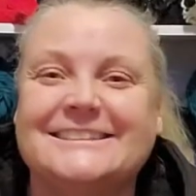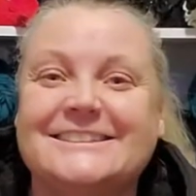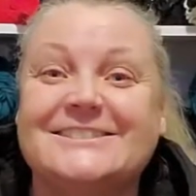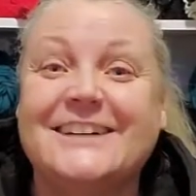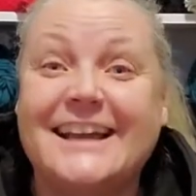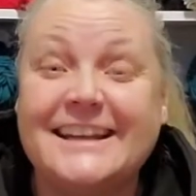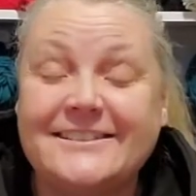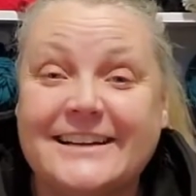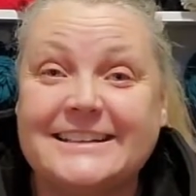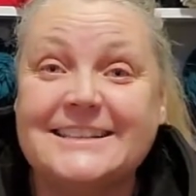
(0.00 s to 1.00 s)
so,
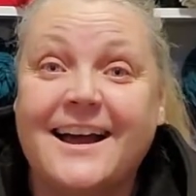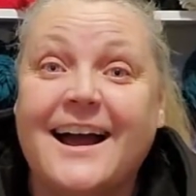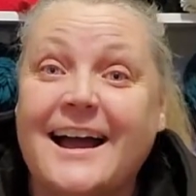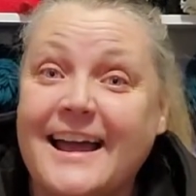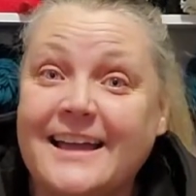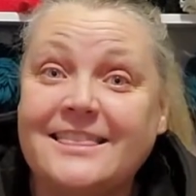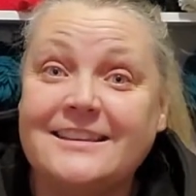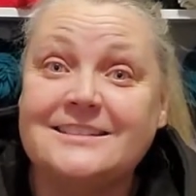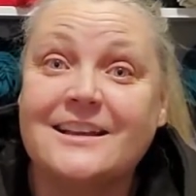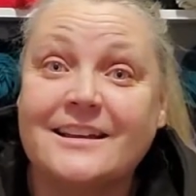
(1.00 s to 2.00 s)
anyways, I had
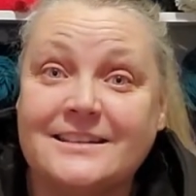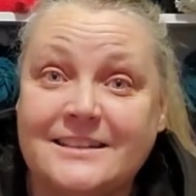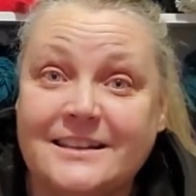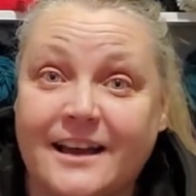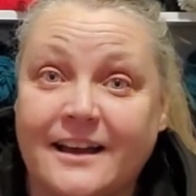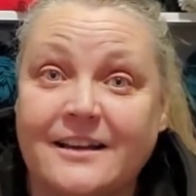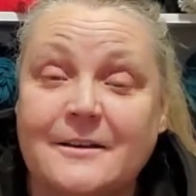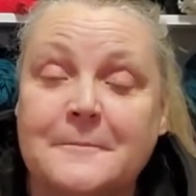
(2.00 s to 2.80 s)
this idea